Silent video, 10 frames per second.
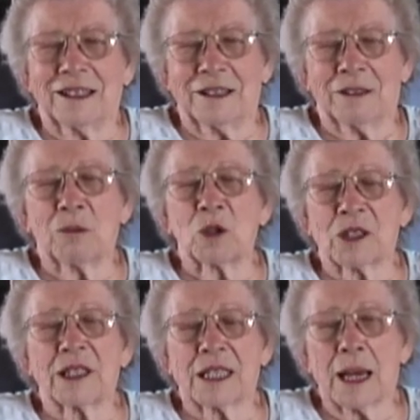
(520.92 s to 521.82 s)
uh,
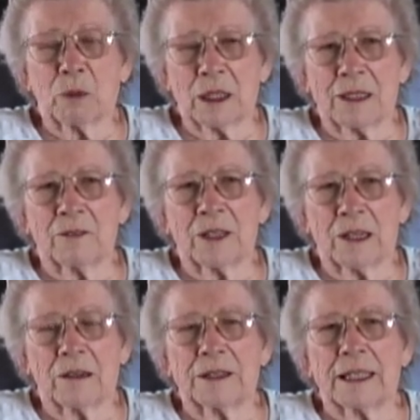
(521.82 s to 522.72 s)
most of the time we lived
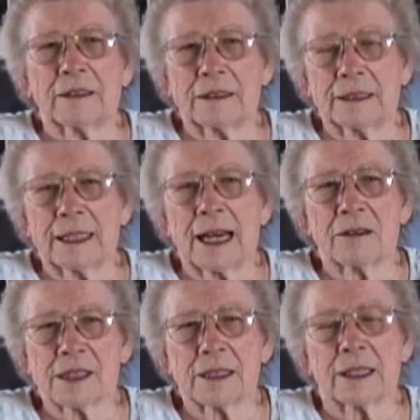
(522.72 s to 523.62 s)
there in the
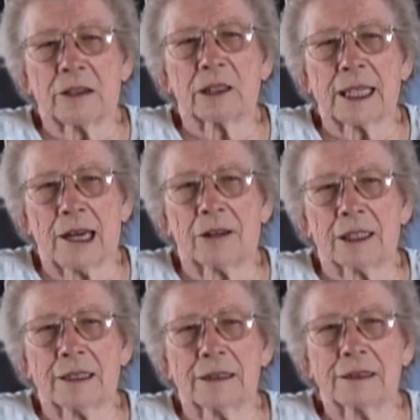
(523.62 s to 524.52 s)
house there in
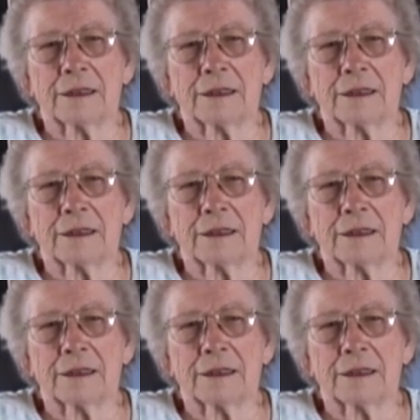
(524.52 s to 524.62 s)
Cowley.